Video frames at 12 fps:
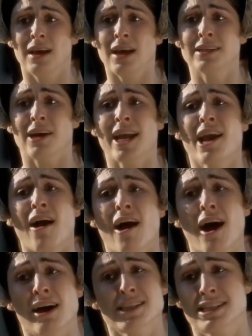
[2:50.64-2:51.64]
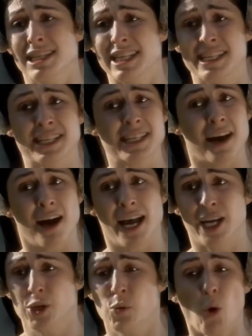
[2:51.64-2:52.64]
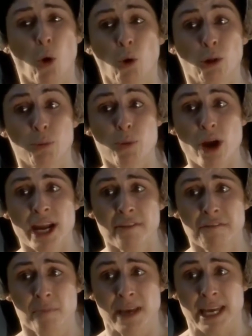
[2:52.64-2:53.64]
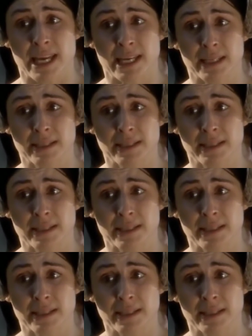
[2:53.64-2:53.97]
And I heartily desire you all pray for me.